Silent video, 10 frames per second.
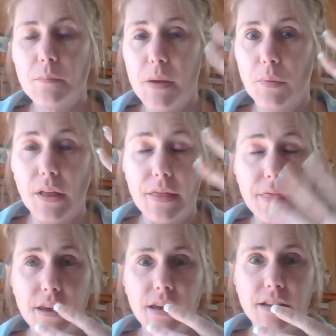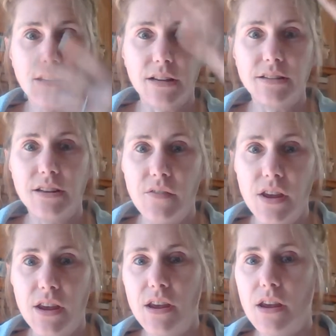people and things on
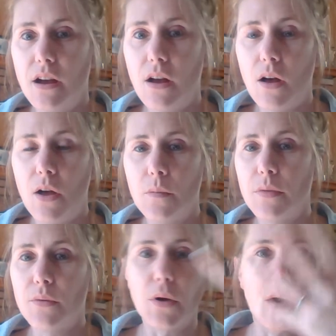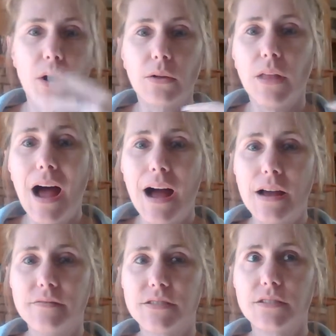TV throughout our
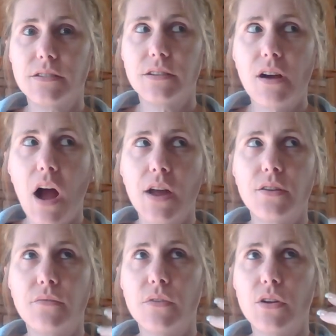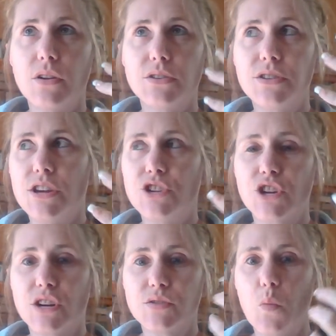lives kind of
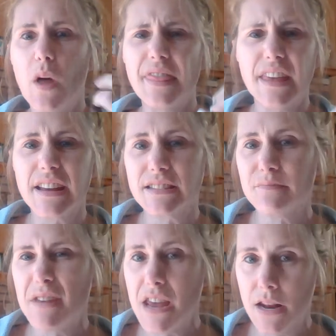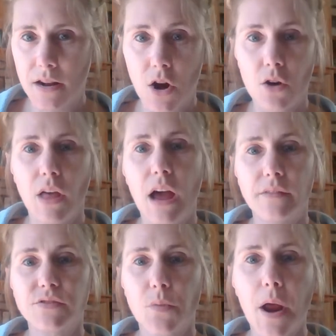teach us what things mean in our
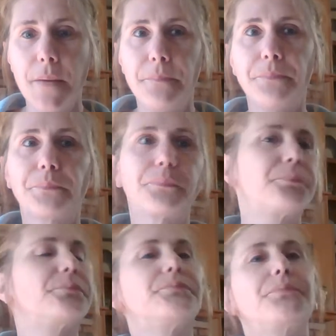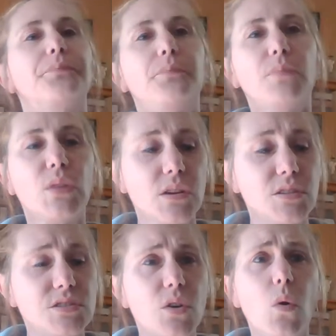lives, right?
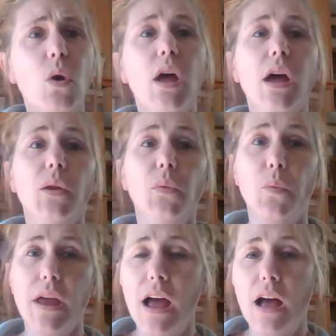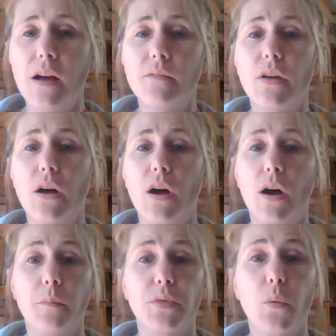So we have
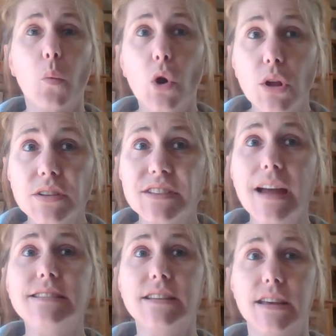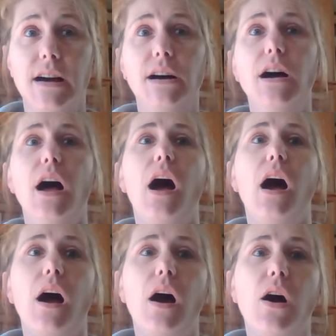the world's idea
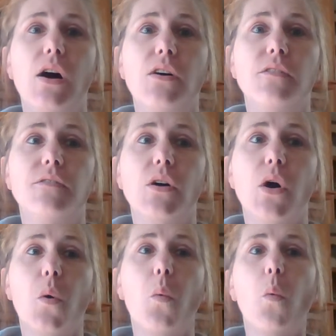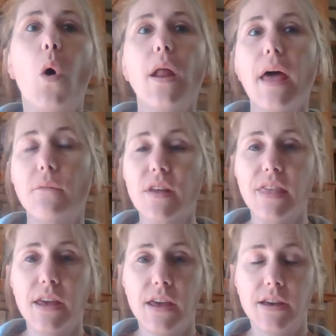of what
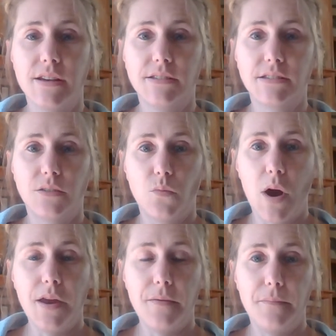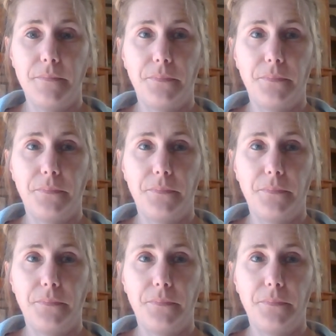everything is, right?